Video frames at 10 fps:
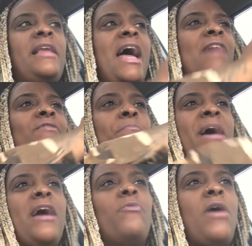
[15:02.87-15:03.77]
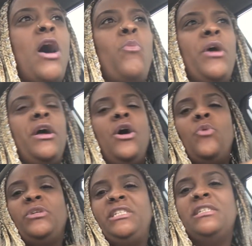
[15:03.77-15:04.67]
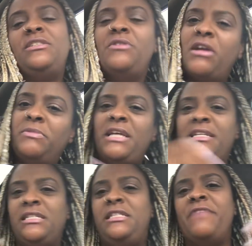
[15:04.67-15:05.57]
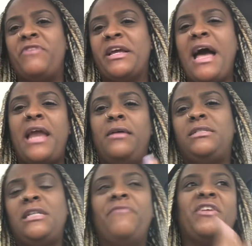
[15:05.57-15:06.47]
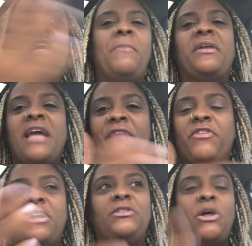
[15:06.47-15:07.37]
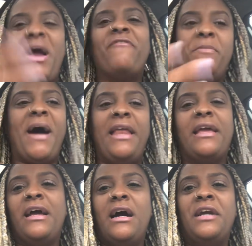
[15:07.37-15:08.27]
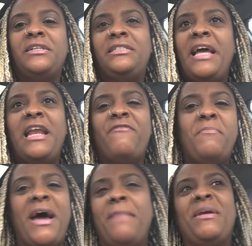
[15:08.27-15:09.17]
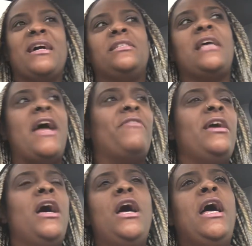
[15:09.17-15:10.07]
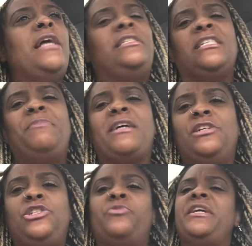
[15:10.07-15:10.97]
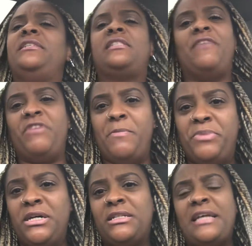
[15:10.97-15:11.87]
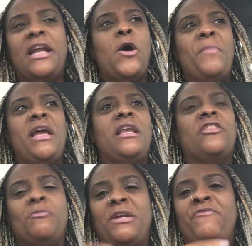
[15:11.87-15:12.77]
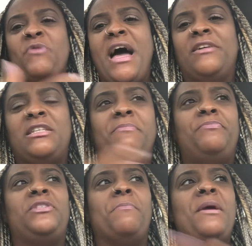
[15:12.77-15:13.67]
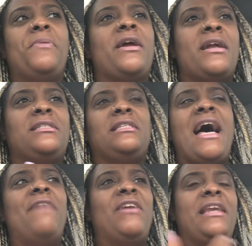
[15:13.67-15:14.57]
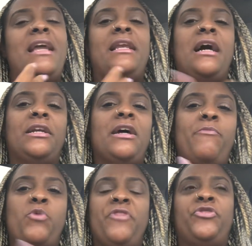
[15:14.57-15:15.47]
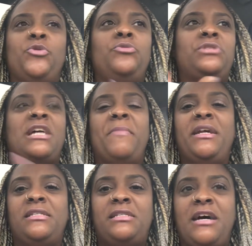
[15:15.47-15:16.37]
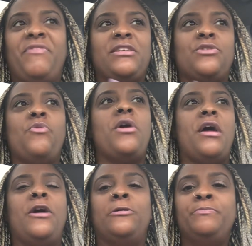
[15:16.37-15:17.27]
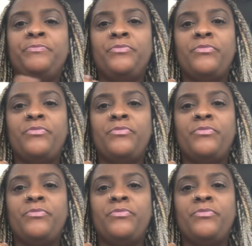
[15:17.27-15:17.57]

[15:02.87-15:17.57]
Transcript: to have a background with this, you know what I'm saying, just different kind of stuff to come together so everybody can understand everybody. Because just because you read stuff in the book, that don't mean nothing. But if you have some people that's live that went through some of this stuff that's going on,